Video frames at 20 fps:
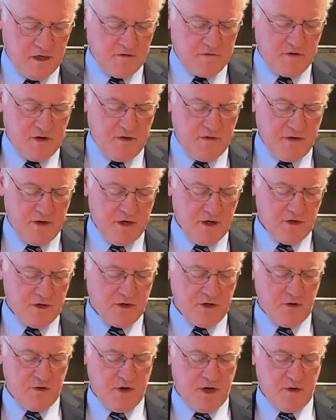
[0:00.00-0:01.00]
on the
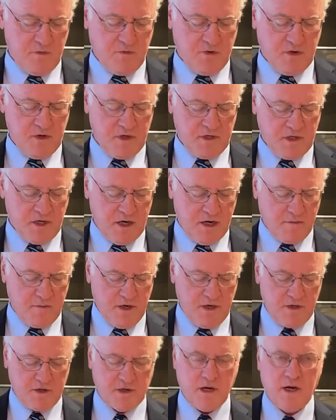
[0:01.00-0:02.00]
issue, I put aside
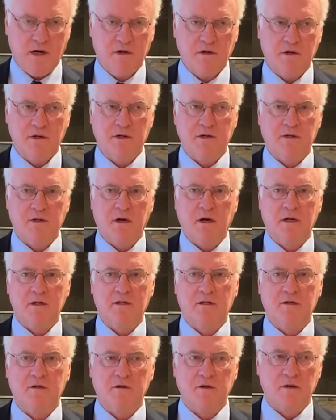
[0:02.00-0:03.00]
my childish
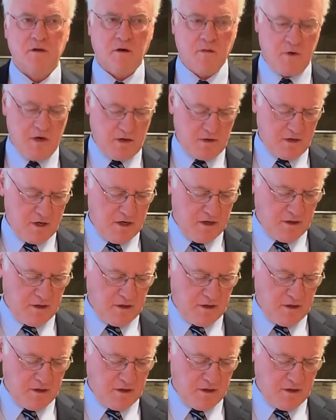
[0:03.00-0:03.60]
thoughts about gun